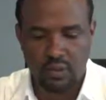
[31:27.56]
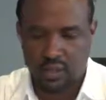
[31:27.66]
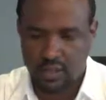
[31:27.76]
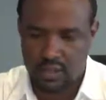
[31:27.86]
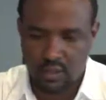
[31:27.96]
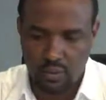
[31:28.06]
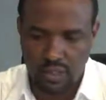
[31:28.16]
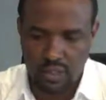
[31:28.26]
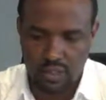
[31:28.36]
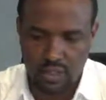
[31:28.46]

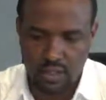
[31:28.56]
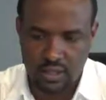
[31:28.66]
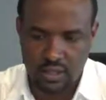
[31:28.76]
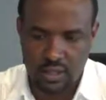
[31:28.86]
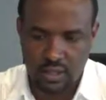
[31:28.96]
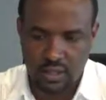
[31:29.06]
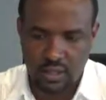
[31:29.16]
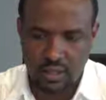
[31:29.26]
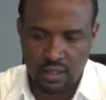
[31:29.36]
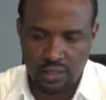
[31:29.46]
is
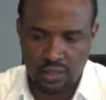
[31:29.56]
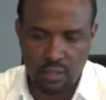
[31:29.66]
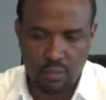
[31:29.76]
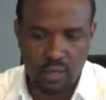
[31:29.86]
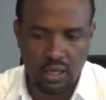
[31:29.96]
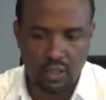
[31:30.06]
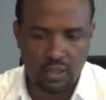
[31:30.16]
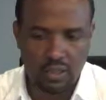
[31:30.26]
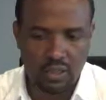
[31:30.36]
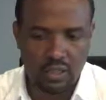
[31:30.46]
this
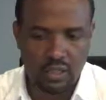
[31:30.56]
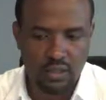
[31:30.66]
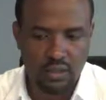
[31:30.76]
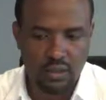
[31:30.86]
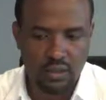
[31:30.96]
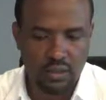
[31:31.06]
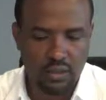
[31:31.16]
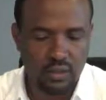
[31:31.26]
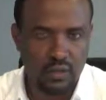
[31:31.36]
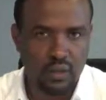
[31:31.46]
backwater
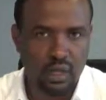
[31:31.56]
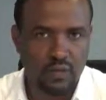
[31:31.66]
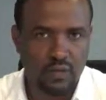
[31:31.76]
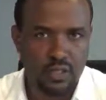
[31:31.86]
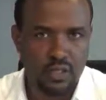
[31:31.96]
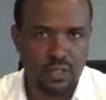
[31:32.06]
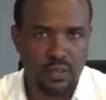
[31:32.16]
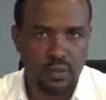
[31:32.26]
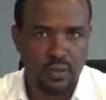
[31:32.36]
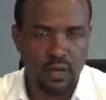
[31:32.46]
curves
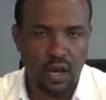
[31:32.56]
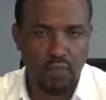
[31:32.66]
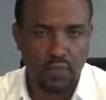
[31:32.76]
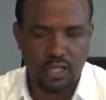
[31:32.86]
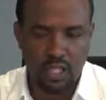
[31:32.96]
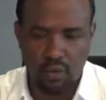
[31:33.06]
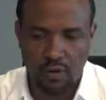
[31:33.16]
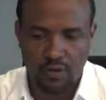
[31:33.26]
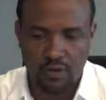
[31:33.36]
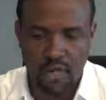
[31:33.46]
upstream
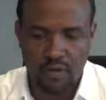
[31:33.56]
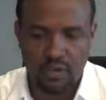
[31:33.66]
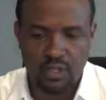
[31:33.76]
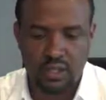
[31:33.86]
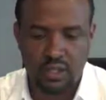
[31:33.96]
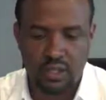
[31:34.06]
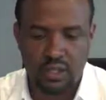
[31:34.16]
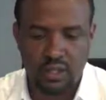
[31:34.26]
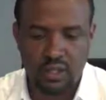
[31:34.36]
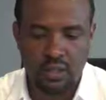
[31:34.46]
of the diversion
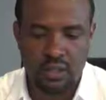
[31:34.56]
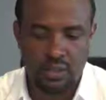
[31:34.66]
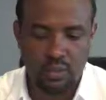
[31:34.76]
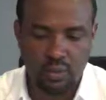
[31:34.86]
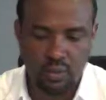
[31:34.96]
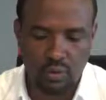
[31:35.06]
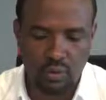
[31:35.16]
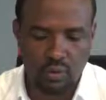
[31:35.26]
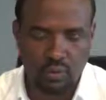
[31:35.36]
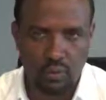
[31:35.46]

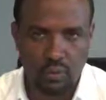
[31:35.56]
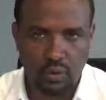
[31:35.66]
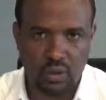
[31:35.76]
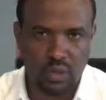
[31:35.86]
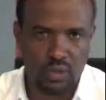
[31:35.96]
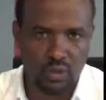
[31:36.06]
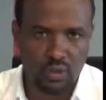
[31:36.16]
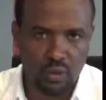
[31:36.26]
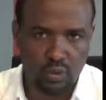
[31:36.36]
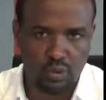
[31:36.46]
to protect it
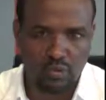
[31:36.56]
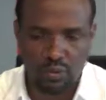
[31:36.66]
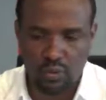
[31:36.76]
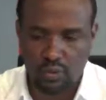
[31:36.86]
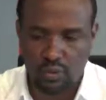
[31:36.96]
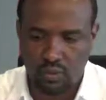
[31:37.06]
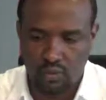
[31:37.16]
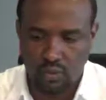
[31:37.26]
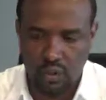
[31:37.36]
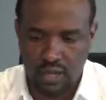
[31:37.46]
not to flow to
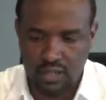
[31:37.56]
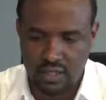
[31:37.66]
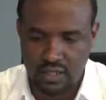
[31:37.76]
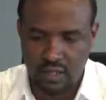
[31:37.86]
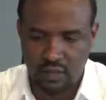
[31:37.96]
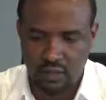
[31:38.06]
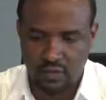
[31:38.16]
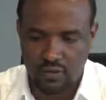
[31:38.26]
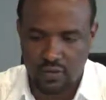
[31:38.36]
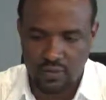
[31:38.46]
either side
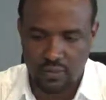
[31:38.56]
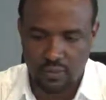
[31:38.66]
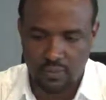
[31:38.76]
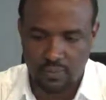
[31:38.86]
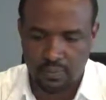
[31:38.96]
of the stream.